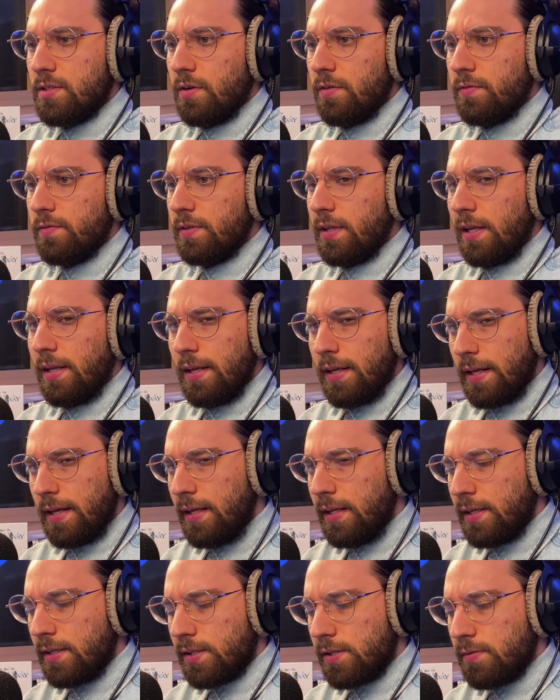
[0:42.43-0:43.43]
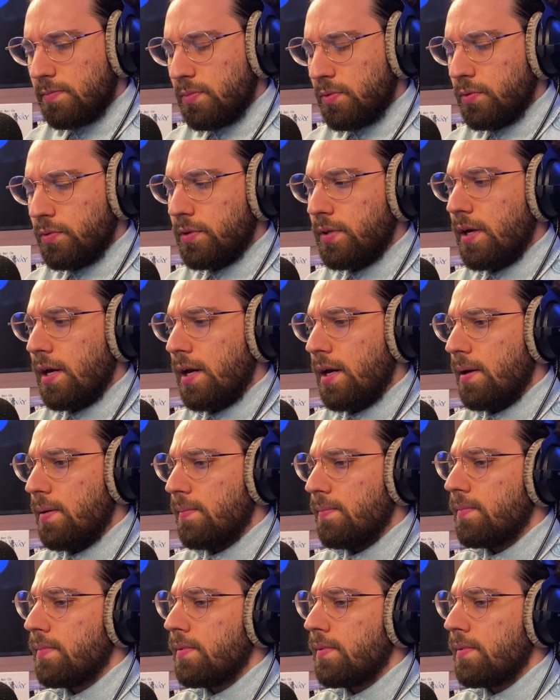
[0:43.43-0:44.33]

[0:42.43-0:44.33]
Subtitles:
of the latest bootcamp